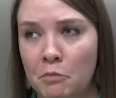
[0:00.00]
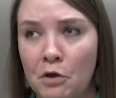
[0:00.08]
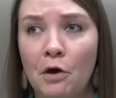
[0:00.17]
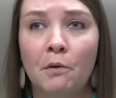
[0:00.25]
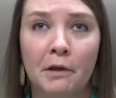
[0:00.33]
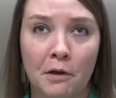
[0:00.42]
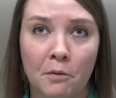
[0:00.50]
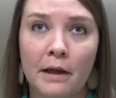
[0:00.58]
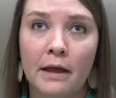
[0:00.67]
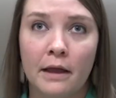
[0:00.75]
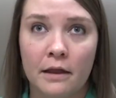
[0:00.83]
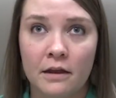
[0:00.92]
going
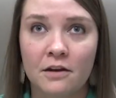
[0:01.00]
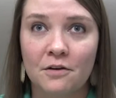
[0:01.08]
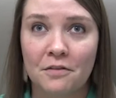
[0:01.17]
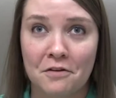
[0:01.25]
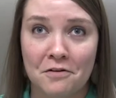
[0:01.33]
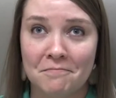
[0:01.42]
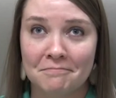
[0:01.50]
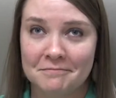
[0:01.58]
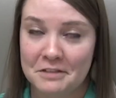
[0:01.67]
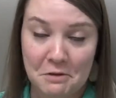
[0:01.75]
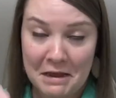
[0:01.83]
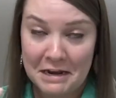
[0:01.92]
away, you know, and they
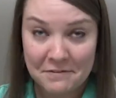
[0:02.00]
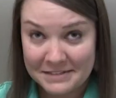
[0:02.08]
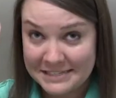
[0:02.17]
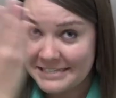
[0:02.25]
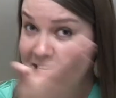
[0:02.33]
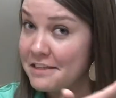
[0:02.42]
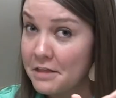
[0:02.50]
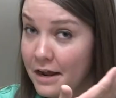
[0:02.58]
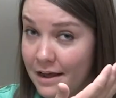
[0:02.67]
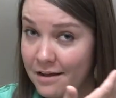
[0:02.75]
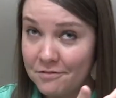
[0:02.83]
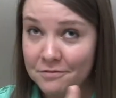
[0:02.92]
can't even see that I
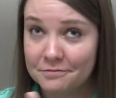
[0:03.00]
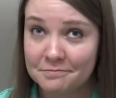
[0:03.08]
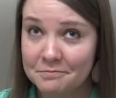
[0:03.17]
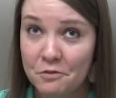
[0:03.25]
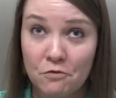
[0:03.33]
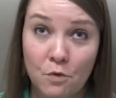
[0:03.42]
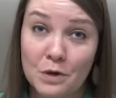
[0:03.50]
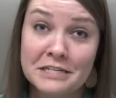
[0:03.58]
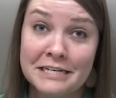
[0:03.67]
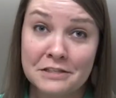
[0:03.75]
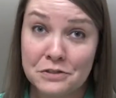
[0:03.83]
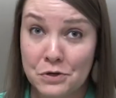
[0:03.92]
have
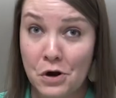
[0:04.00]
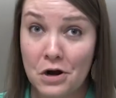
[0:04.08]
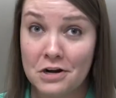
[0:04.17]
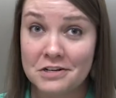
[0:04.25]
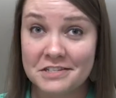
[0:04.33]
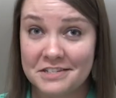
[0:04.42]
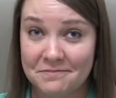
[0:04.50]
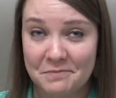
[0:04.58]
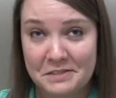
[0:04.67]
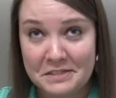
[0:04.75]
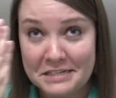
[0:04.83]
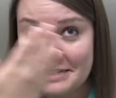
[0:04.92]
14 scars,
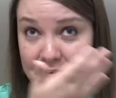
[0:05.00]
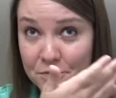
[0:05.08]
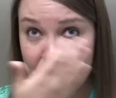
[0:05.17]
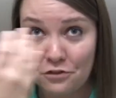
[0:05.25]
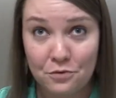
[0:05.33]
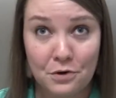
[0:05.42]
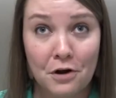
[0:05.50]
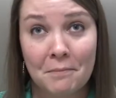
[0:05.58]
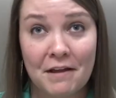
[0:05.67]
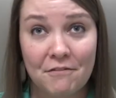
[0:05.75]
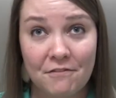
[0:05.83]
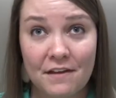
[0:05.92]
6 of which were on
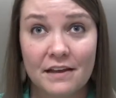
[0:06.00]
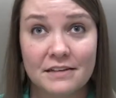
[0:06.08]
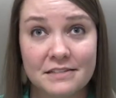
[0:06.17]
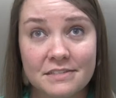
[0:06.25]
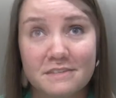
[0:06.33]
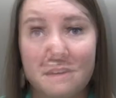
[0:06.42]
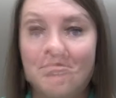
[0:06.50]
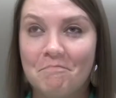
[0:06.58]
my face.